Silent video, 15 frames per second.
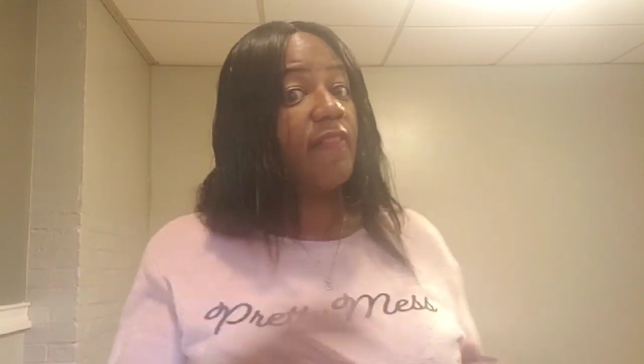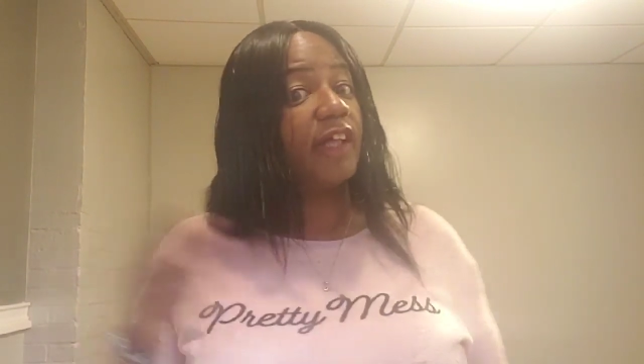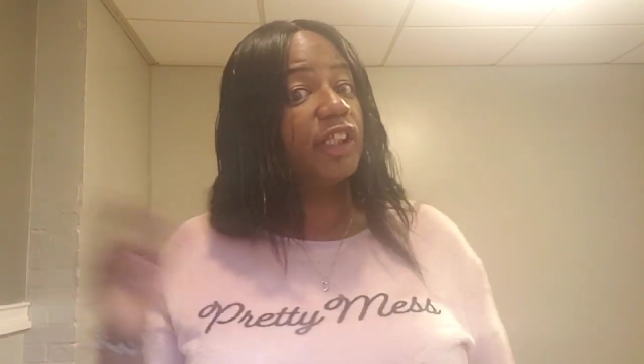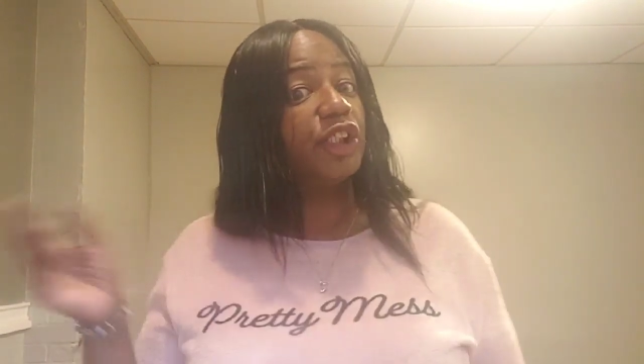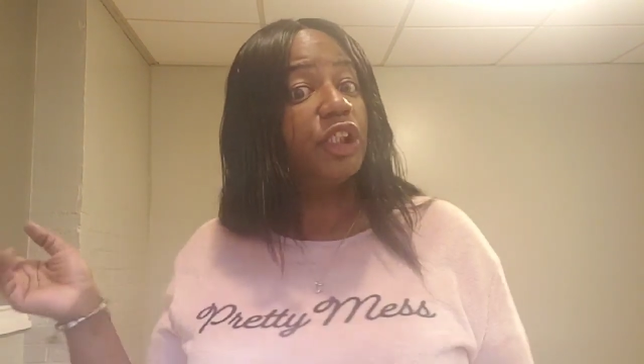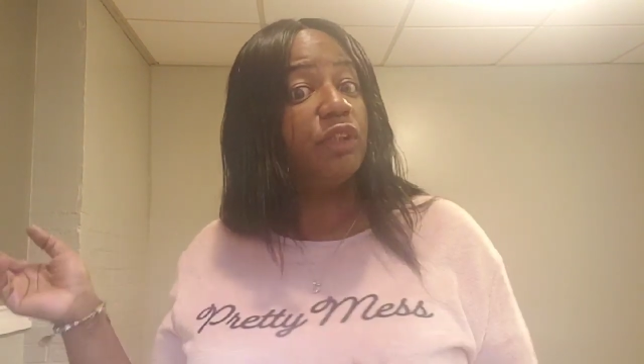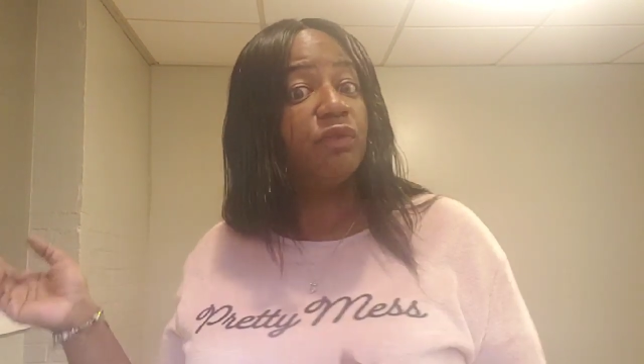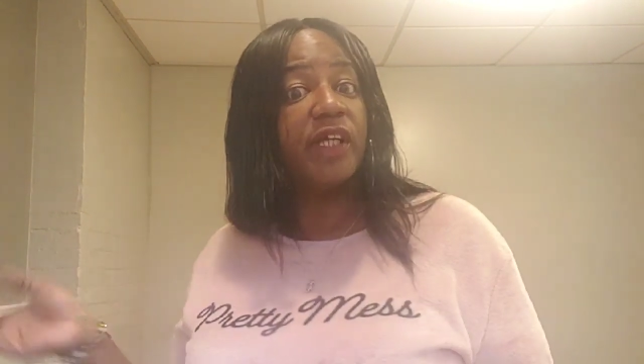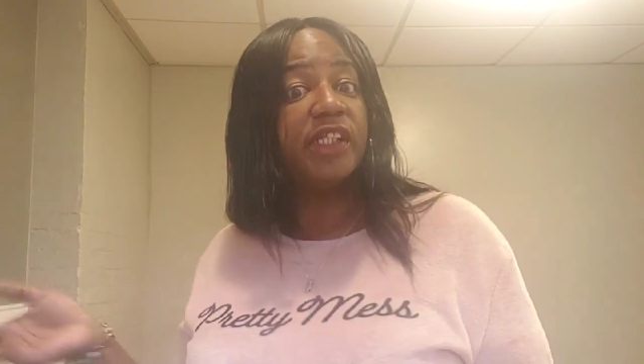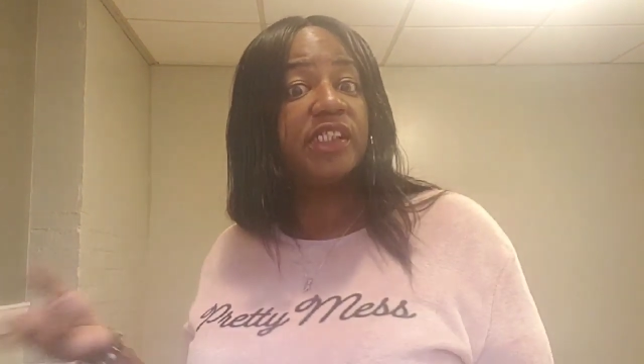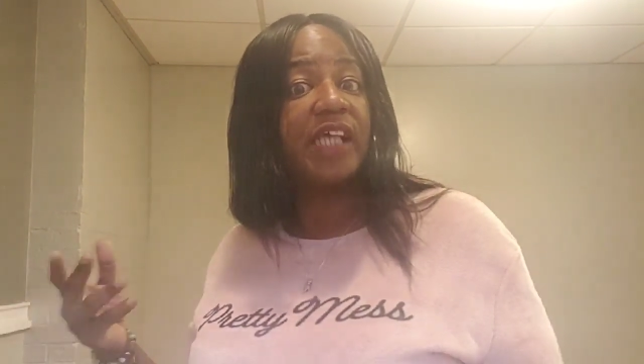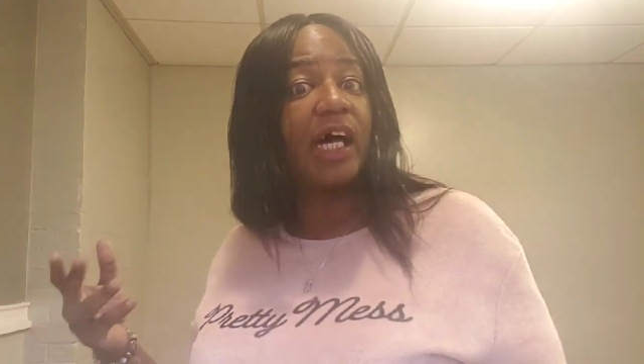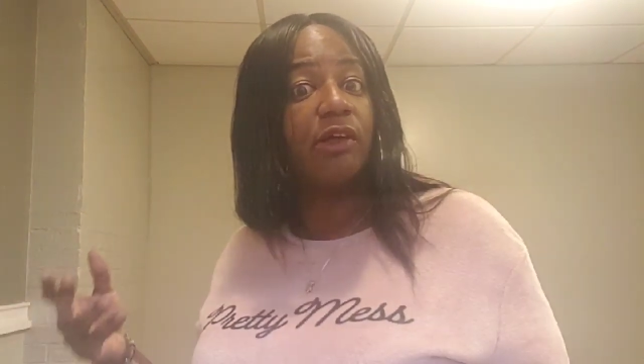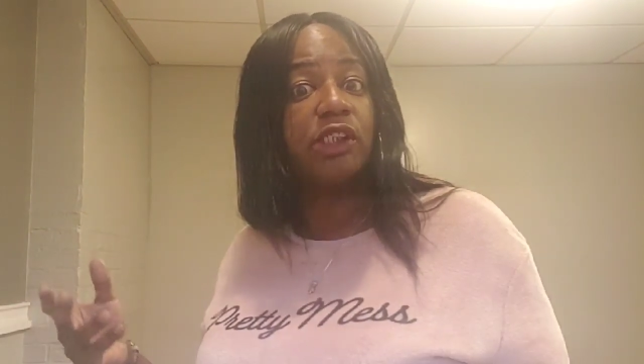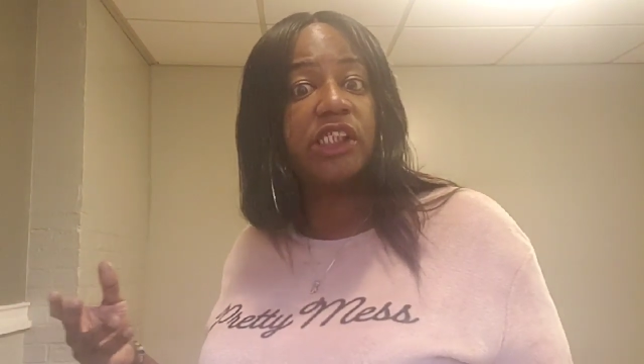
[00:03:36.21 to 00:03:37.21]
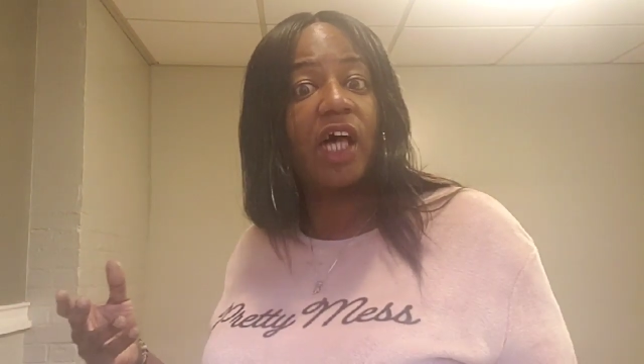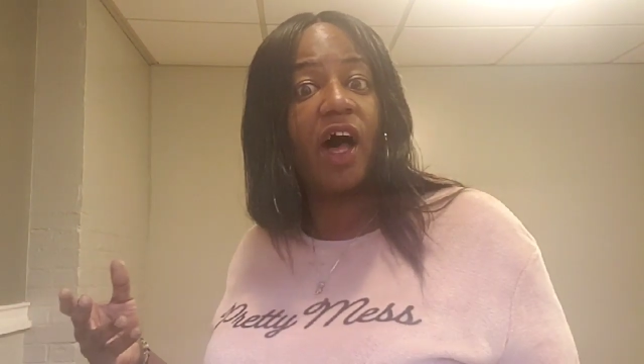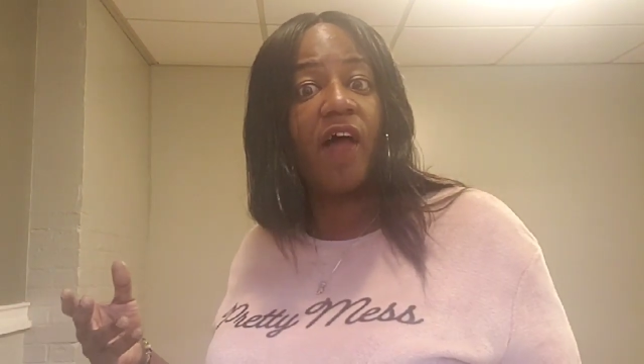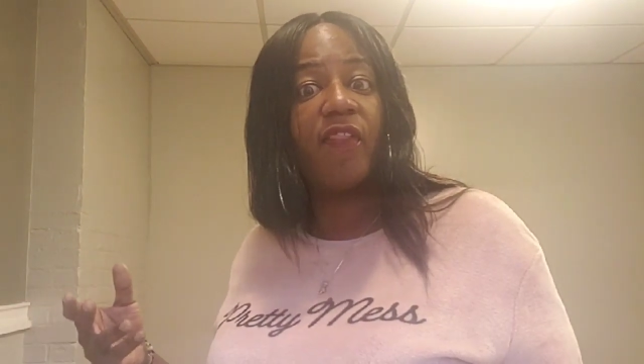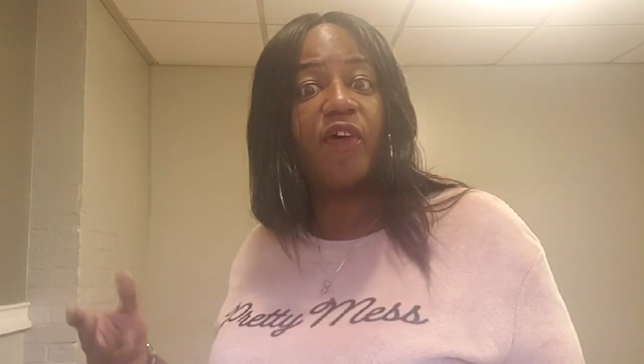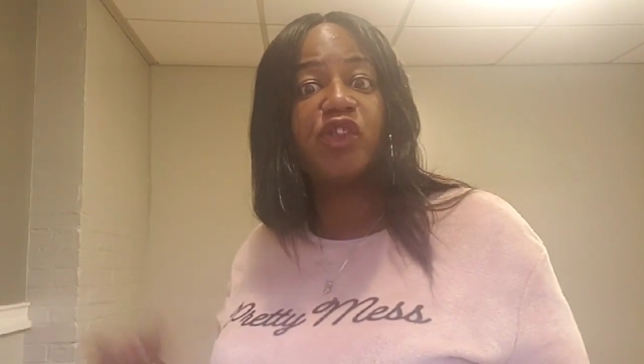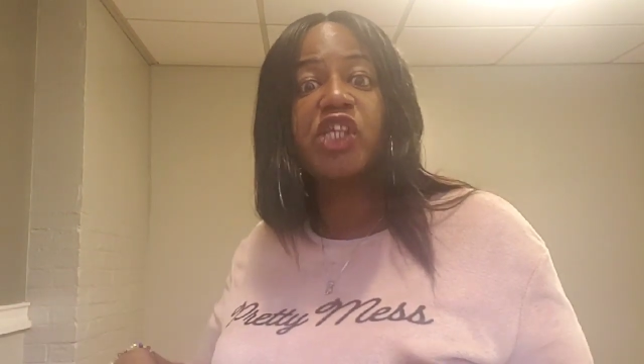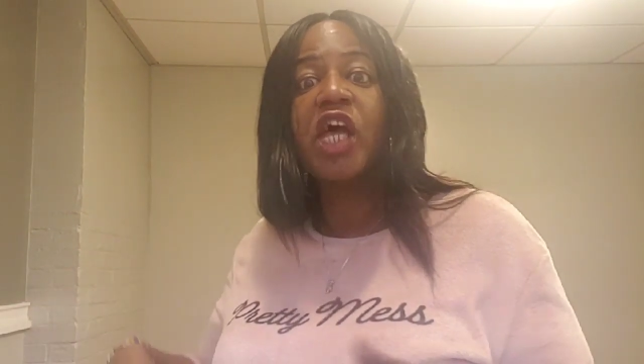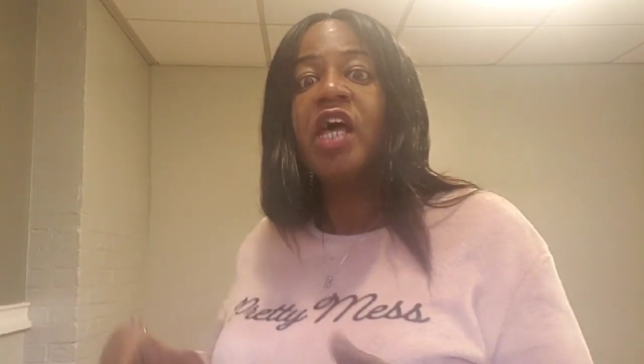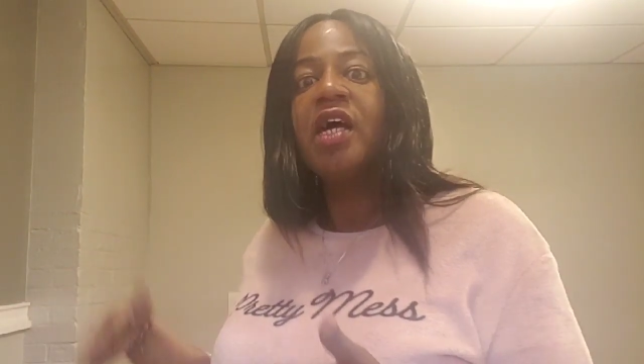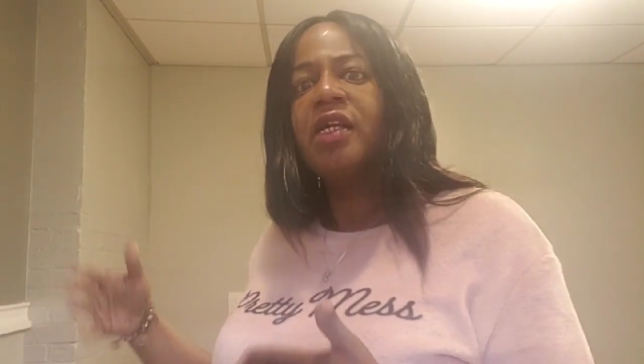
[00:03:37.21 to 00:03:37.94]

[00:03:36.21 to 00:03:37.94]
that she rents out to others.